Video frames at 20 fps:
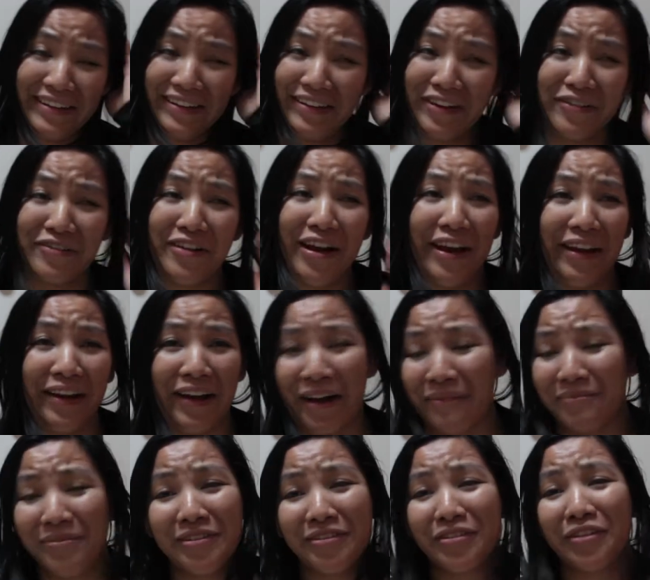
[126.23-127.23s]
No way,
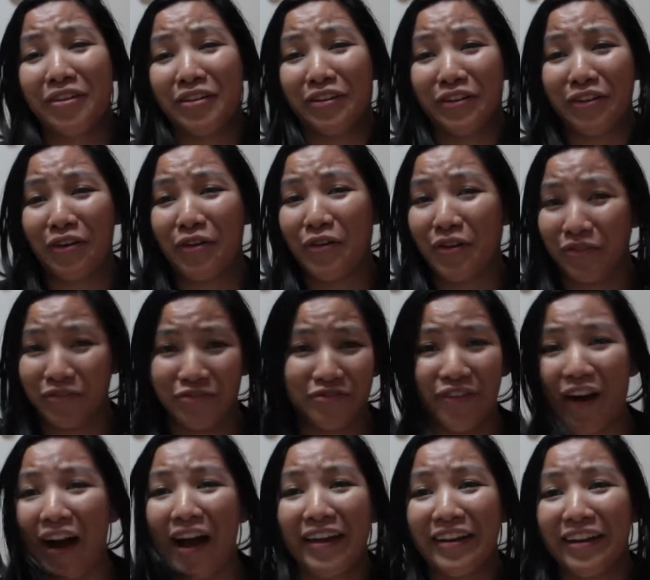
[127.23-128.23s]
I'm just going to go and
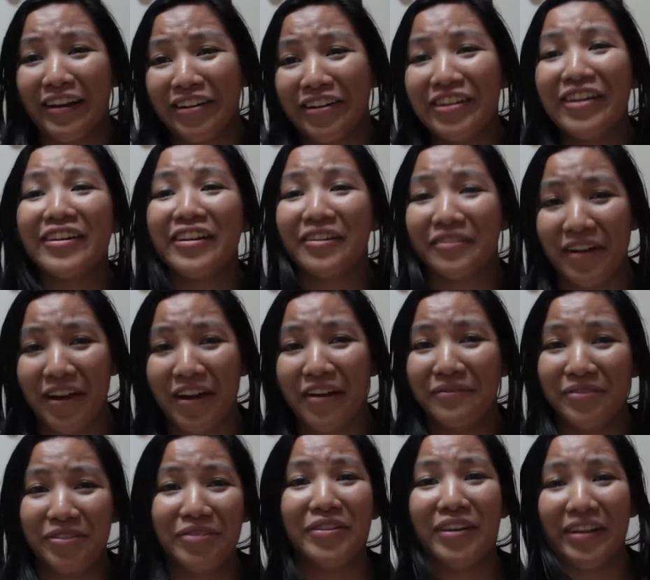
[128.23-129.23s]
find another way
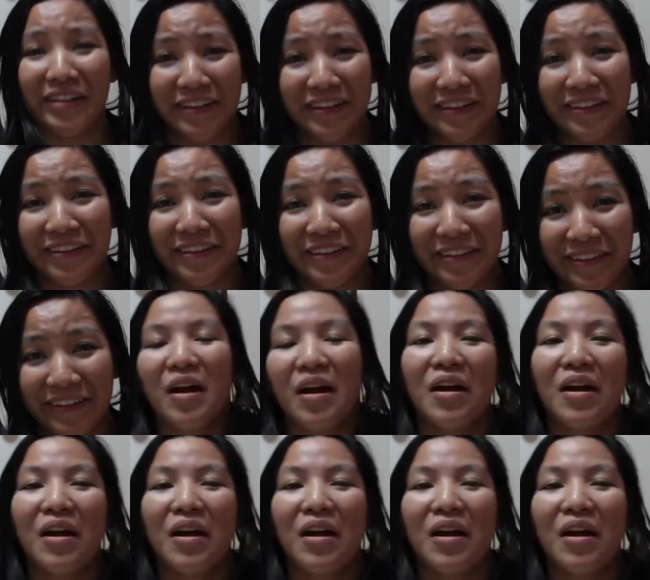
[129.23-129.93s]
of doing this.